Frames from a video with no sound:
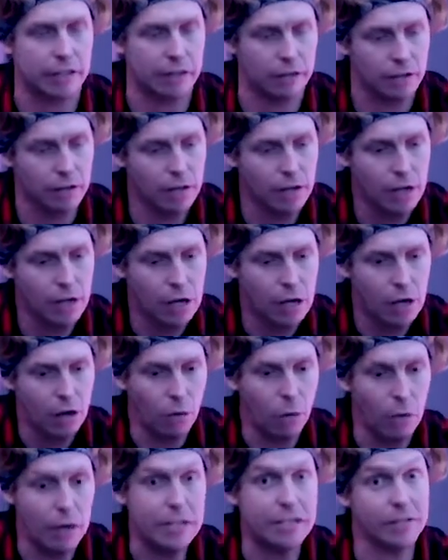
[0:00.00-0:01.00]
and
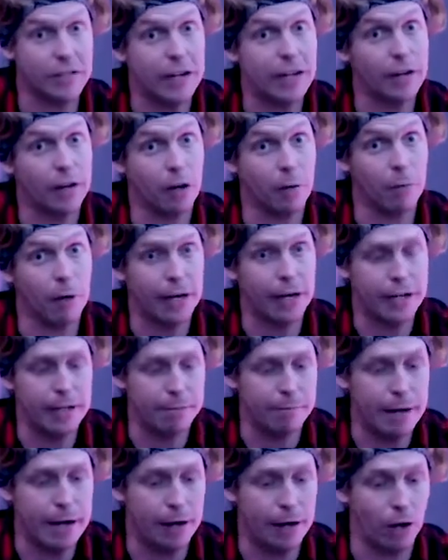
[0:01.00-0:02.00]
ways of getting our
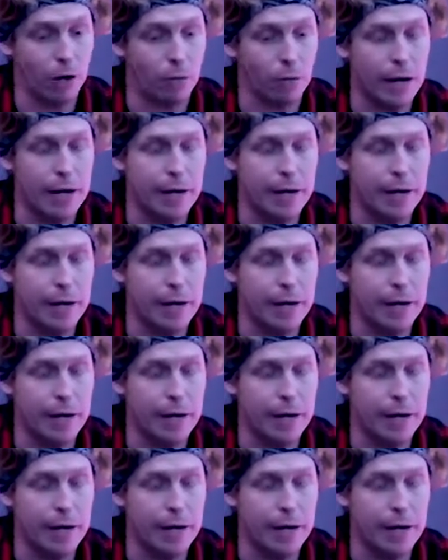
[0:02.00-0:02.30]
money and paying our